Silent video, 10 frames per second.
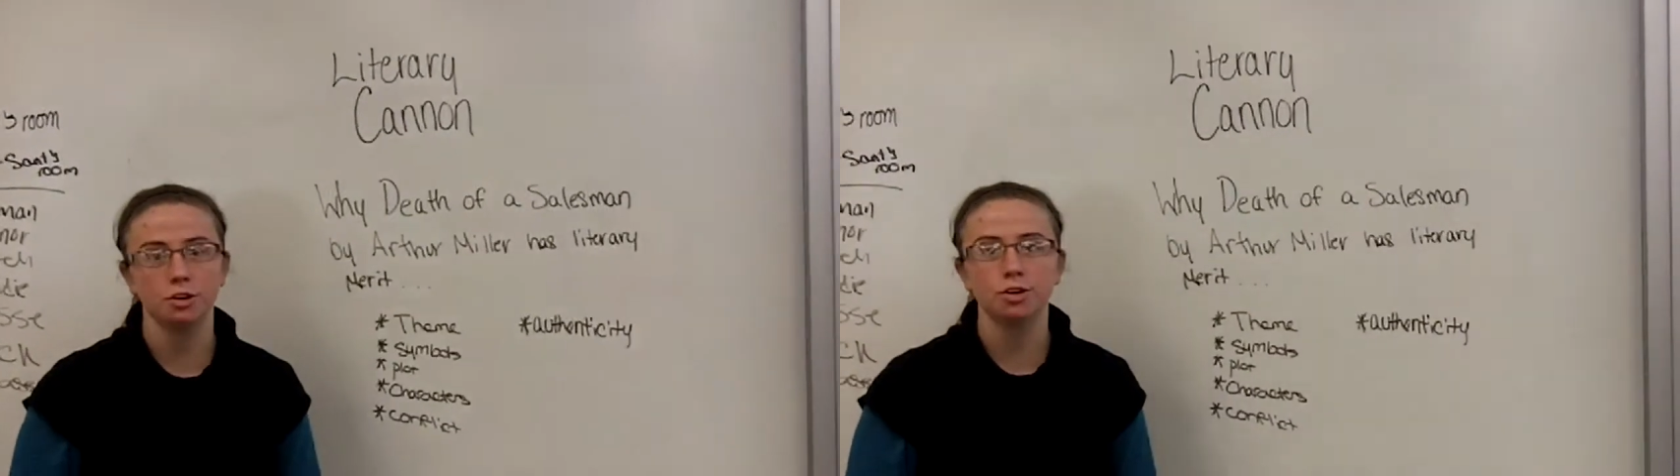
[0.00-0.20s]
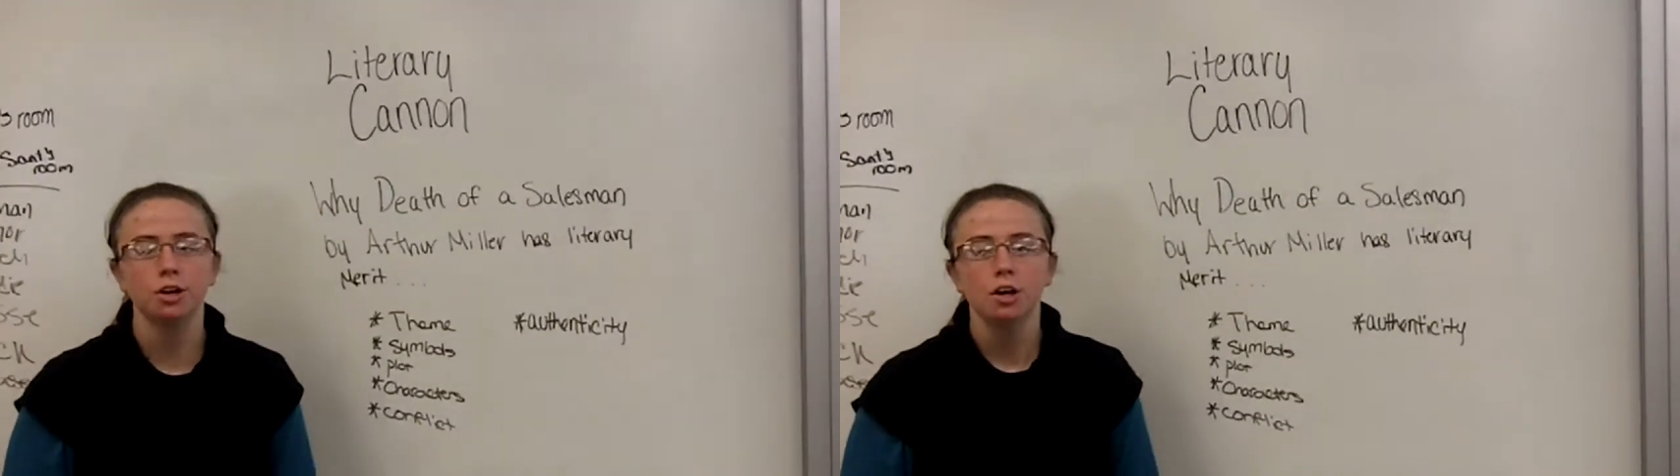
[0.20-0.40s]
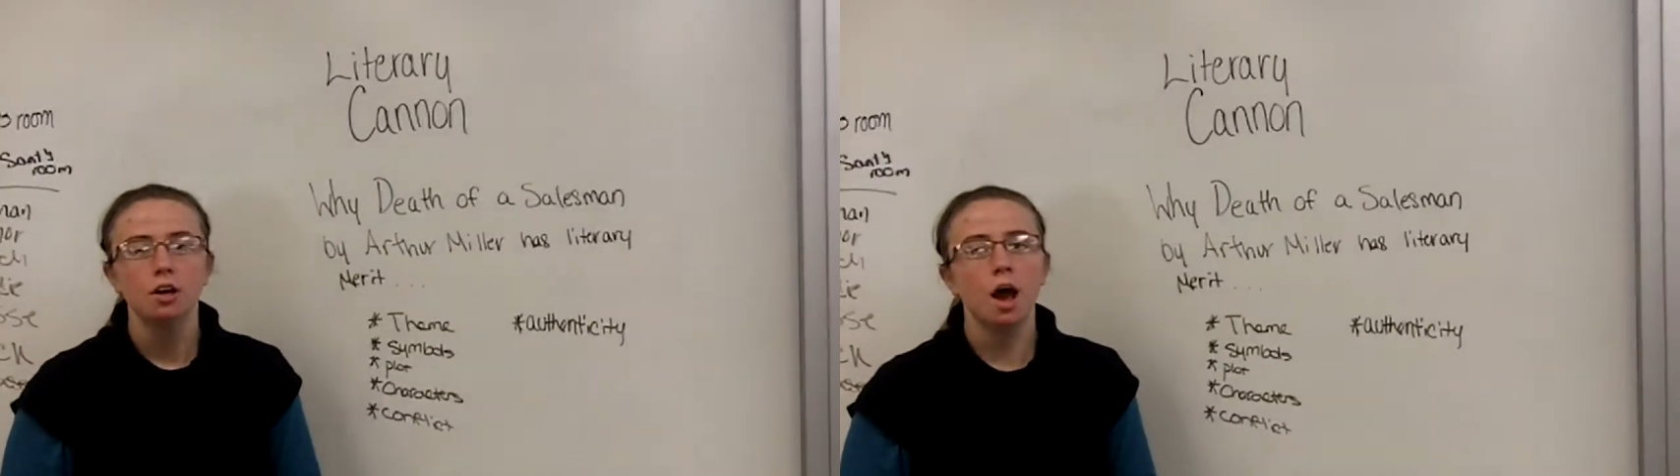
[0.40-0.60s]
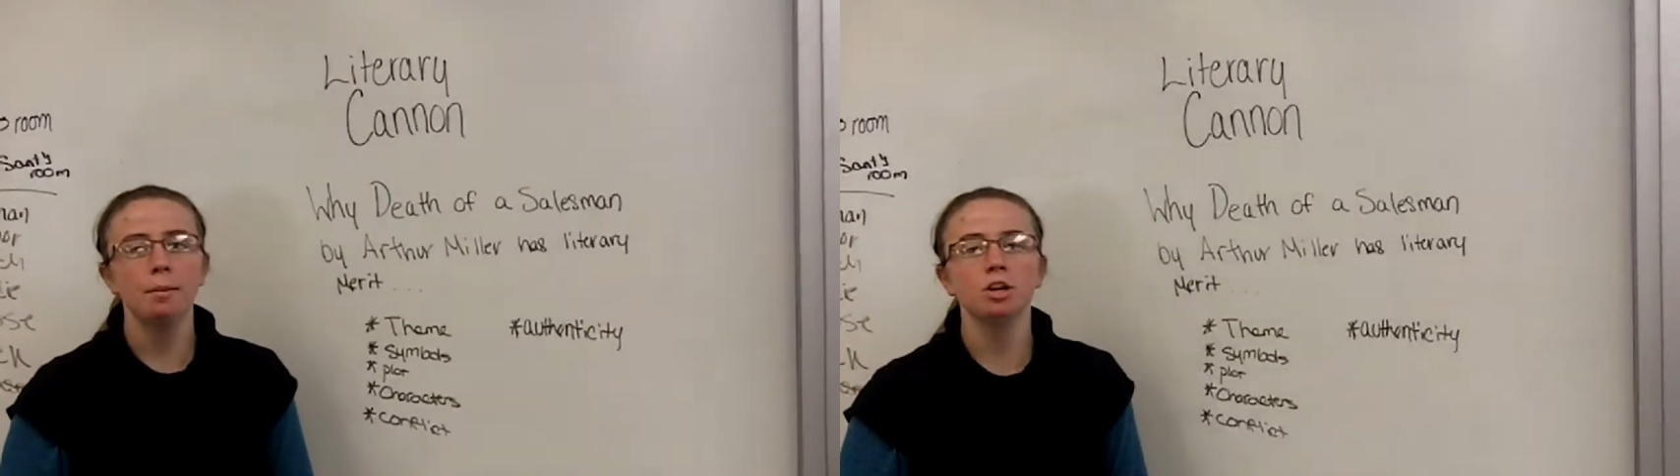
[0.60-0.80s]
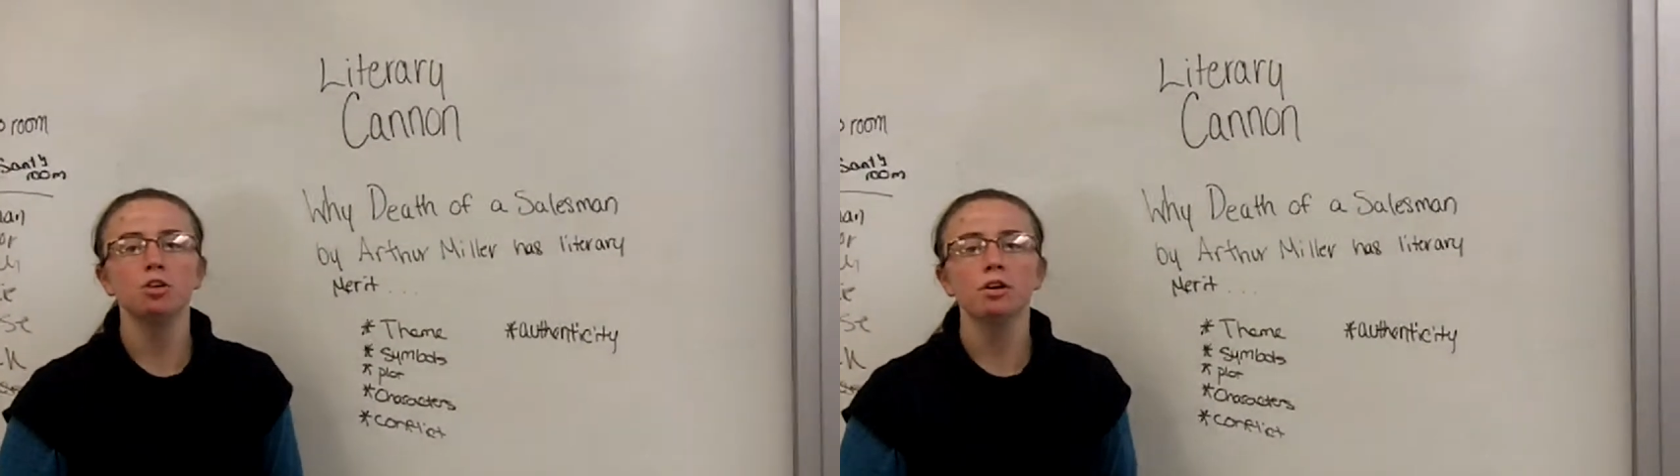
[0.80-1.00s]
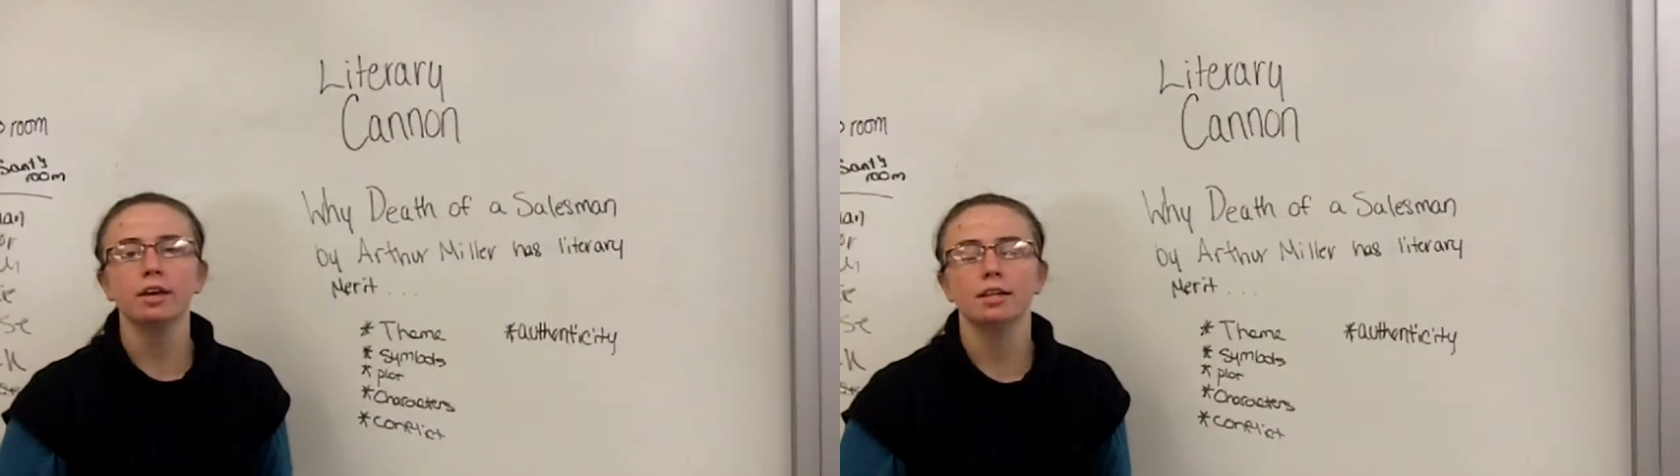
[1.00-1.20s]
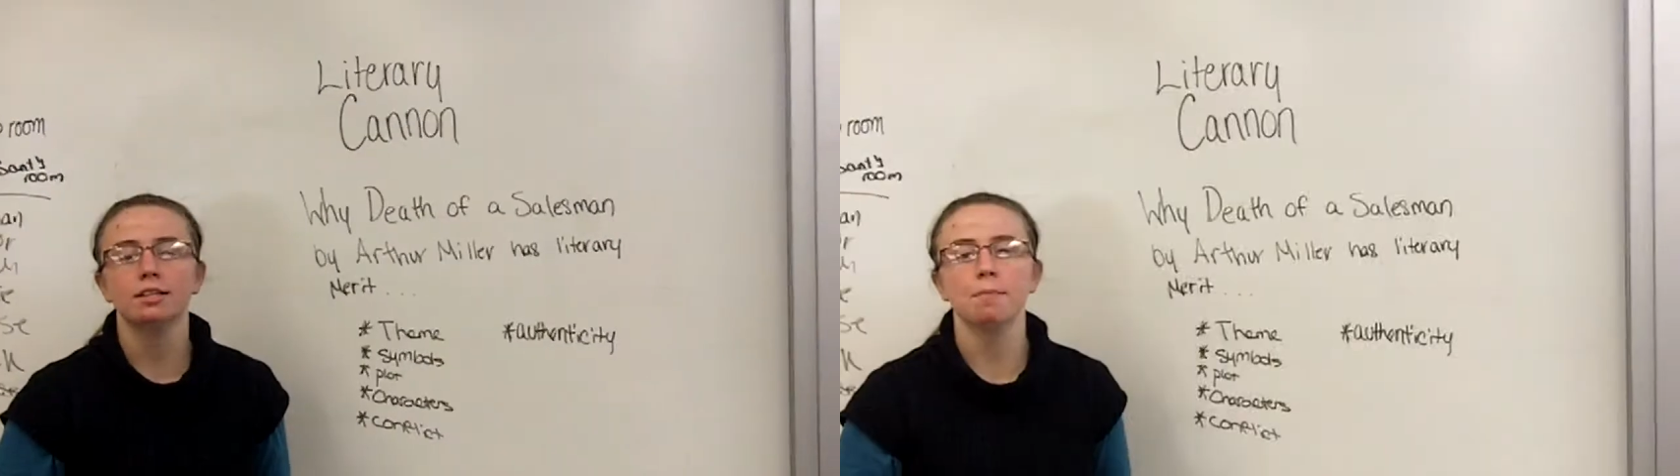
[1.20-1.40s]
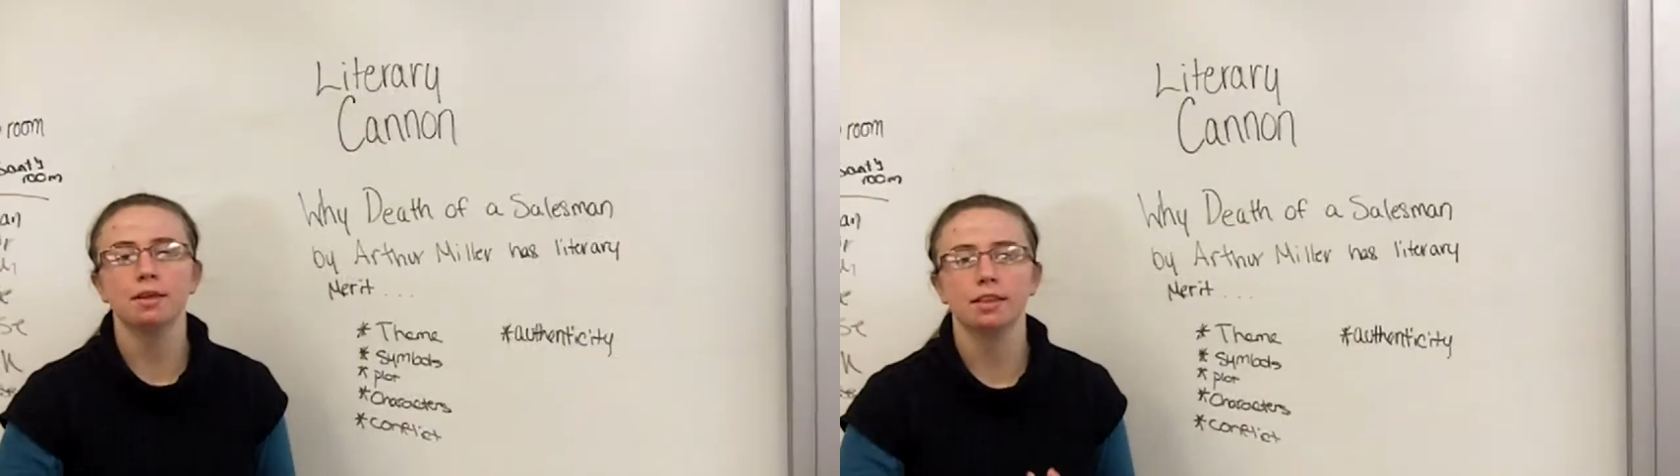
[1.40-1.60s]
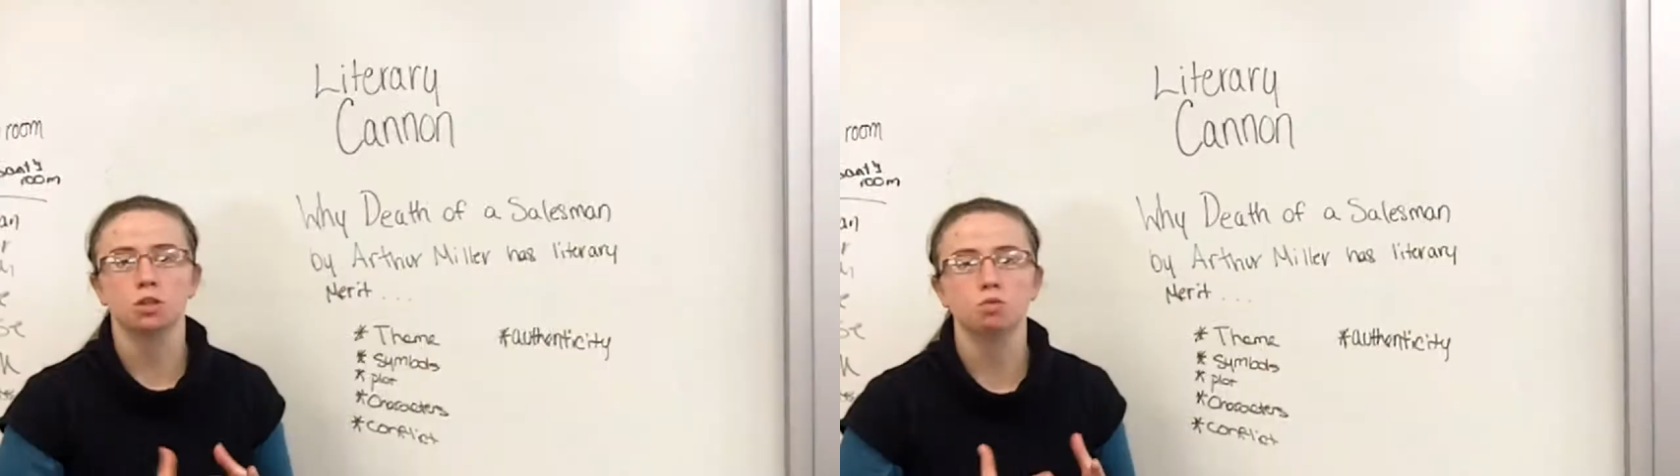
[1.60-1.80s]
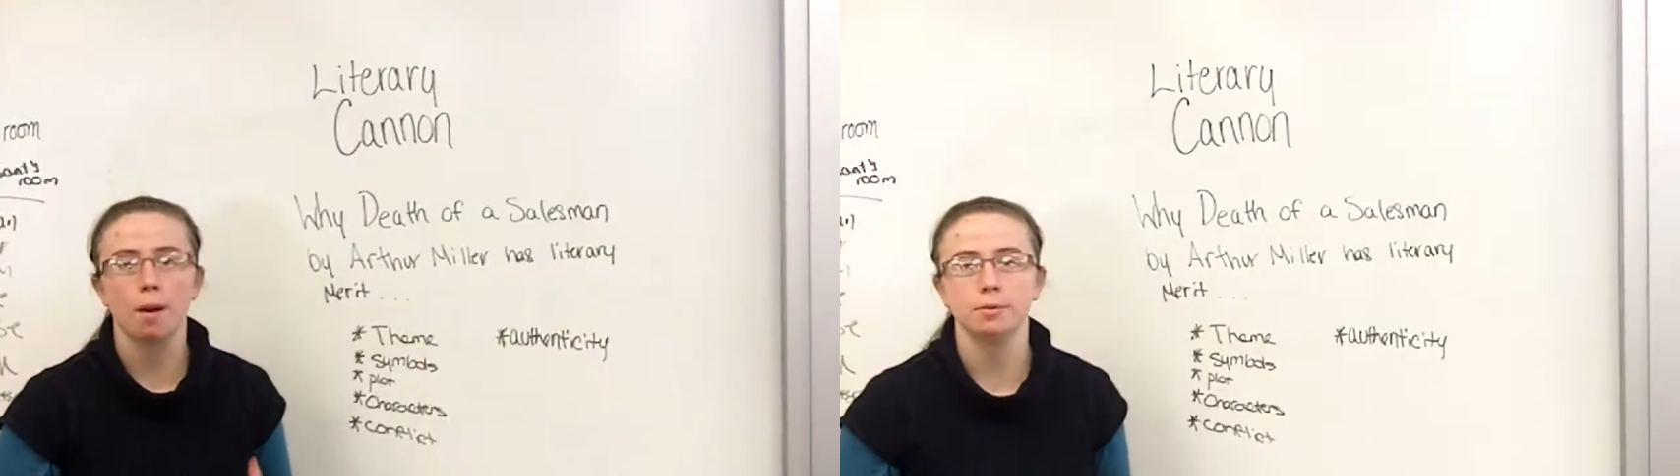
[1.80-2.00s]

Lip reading: You're looking at something that's